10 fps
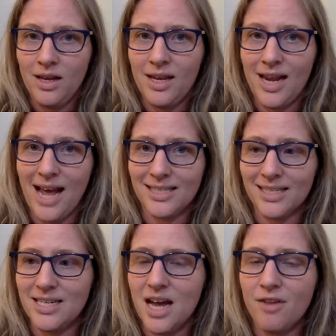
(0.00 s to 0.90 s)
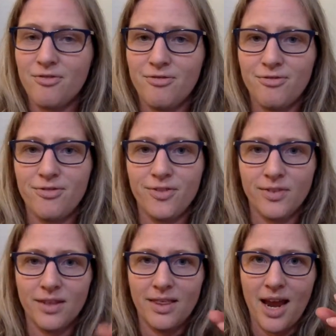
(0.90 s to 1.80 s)
it has enough
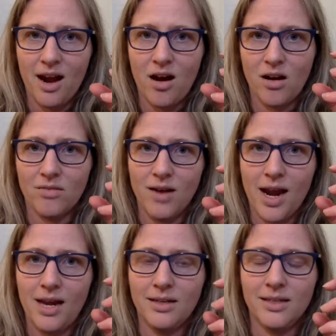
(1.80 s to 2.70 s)
there, right?